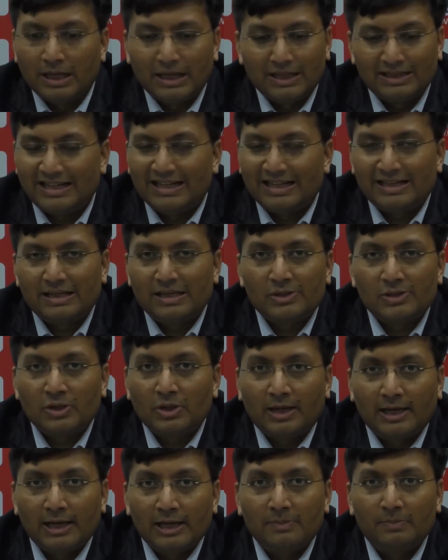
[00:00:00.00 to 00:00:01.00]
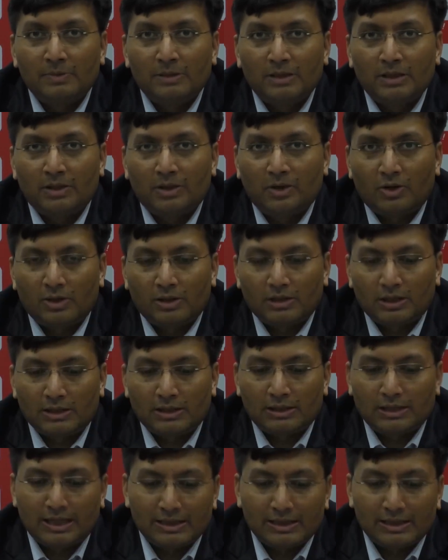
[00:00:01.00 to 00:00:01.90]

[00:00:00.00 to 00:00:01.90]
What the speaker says: That doesn't help in the long run, and